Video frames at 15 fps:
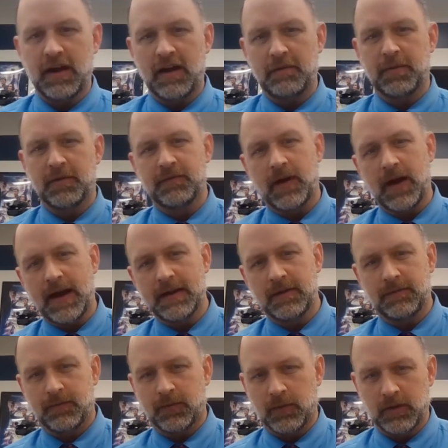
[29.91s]
I have
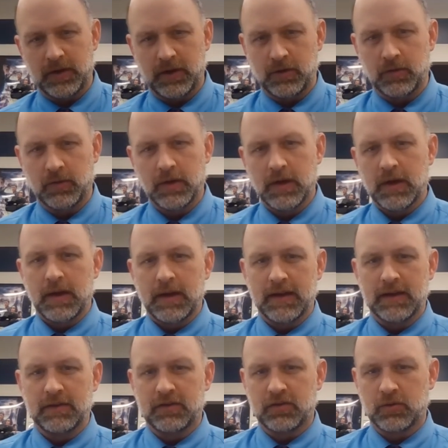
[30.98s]
provided for you
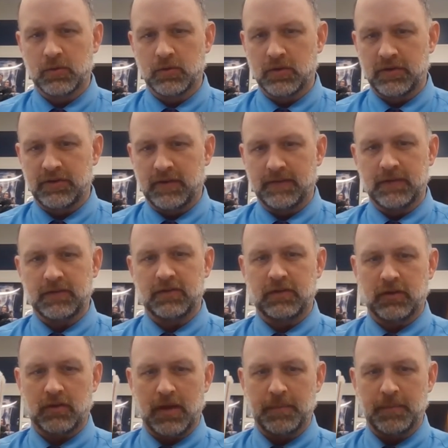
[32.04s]
in Schoology. This is
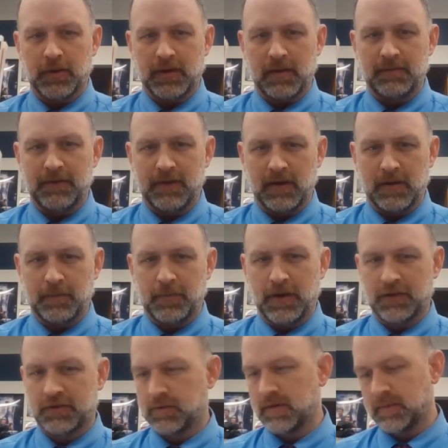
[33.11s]
a great book. I'm very
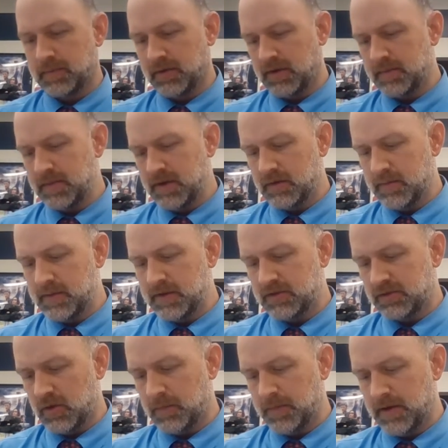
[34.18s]
impressed with it. But let me
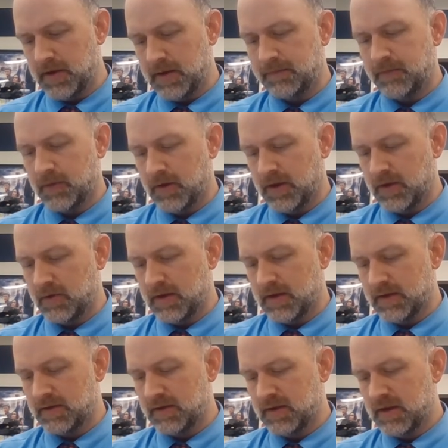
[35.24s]
just open it up for you
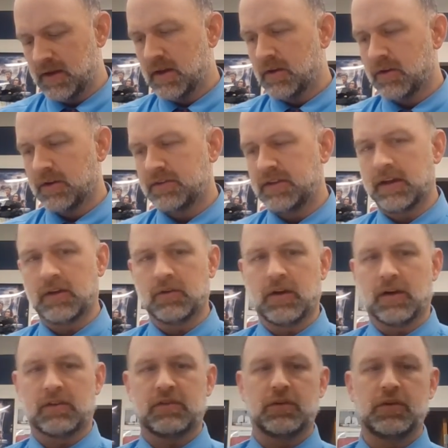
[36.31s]
and let's take a
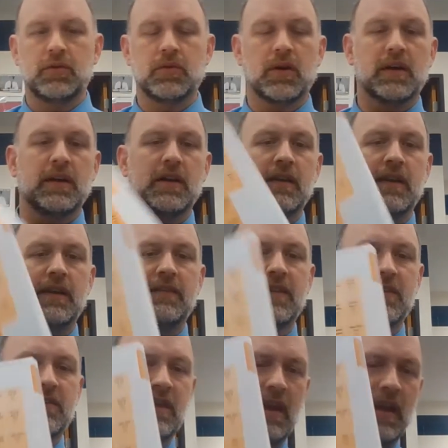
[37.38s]
look. So you are going to need
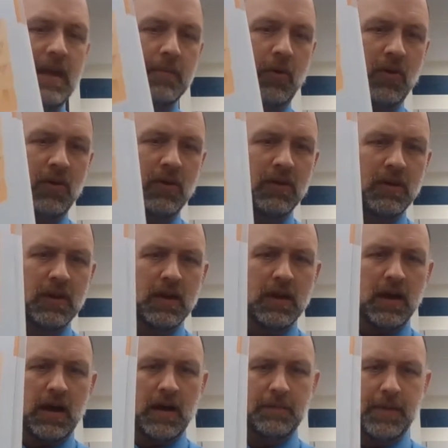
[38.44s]
this table
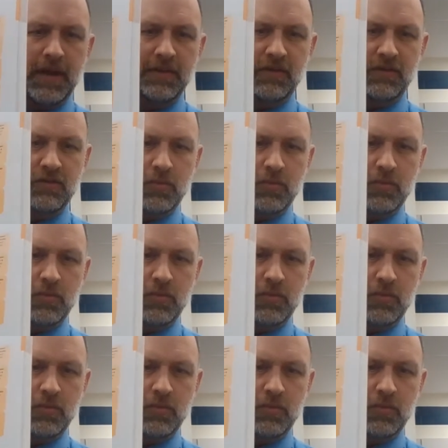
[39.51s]
on pages